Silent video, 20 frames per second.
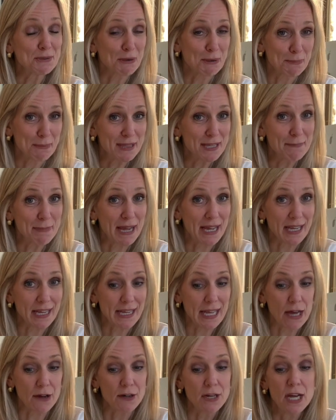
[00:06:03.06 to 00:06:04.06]
open the bank
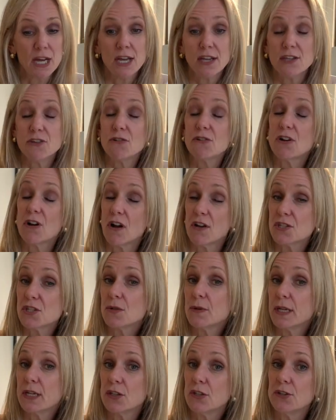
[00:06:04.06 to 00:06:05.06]
account. You could also
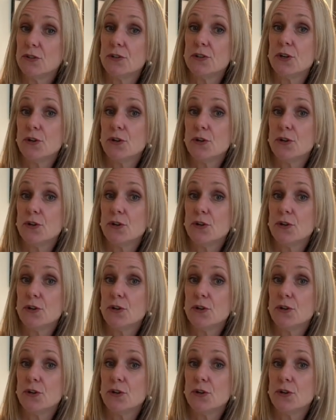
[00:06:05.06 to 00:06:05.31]
include